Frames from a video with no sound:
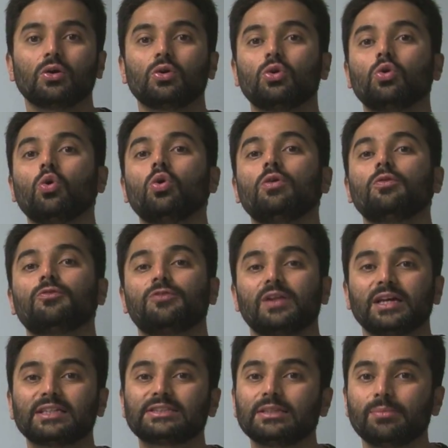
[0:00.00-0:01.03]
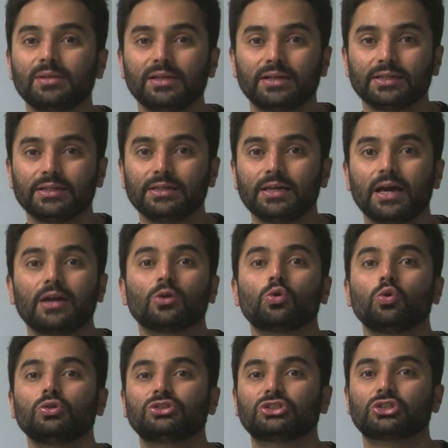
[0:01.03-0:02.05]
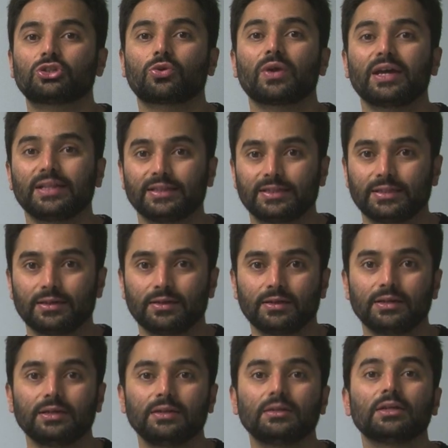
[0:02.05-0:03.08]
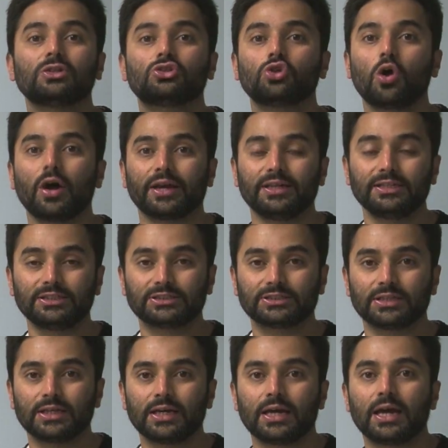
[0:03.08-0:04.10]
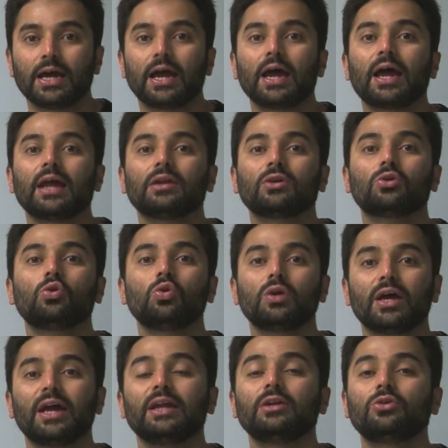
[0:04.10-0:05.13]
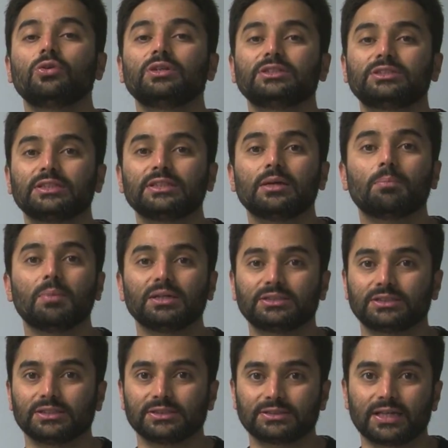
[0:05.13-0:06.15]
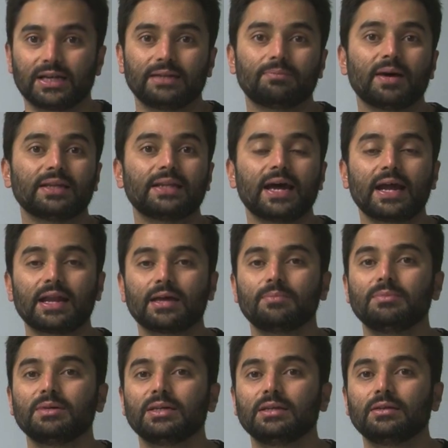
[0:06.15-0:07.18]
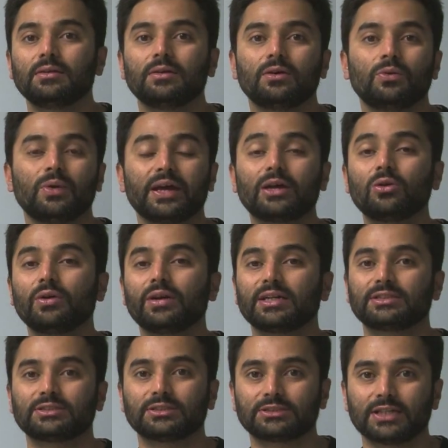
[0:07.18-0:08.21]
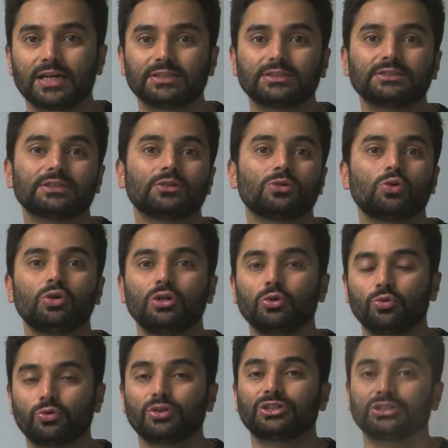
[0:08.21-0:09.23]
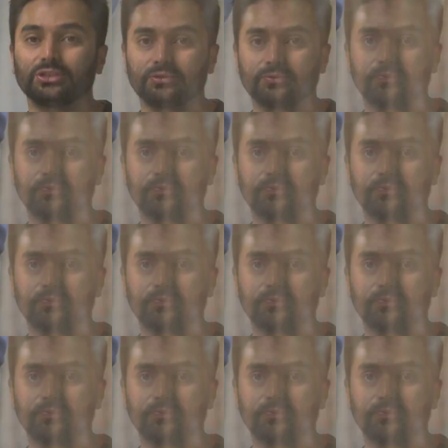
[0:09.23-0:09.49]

good flexibility, and good strength in the joints, and good endurance in the muscles. And by that I mean regular exercises and good nutrition.